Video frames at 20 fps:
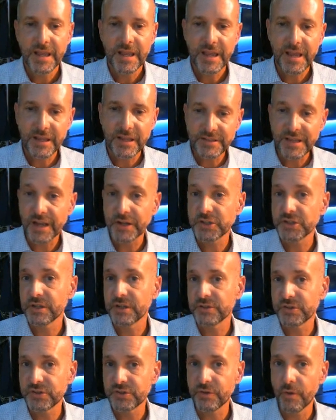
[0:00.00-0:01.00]
It's actually a
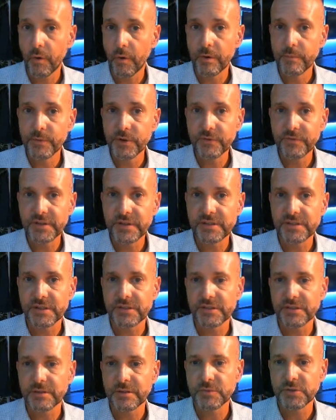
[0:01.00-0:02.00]
slower moving
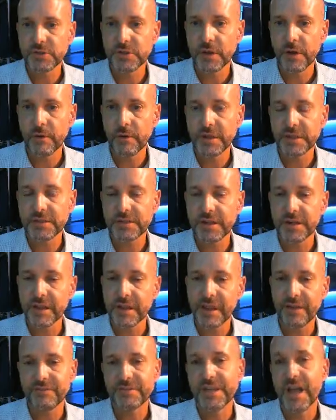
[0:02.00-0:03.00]
system, so it's going to
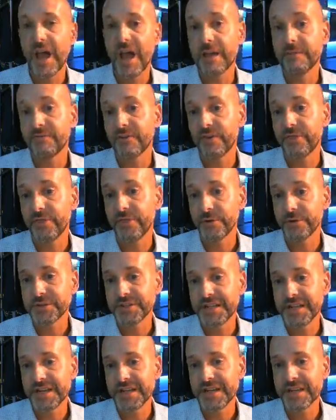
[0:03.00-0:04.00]
give time for
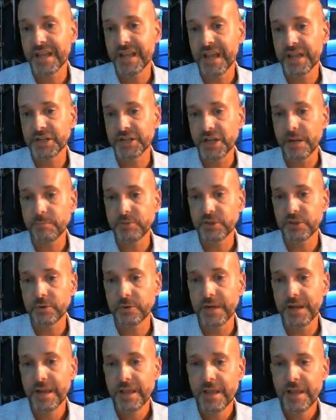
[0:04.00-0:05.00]
13 to catch up to
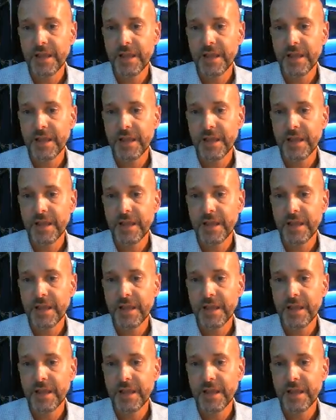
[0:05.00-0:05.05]
it.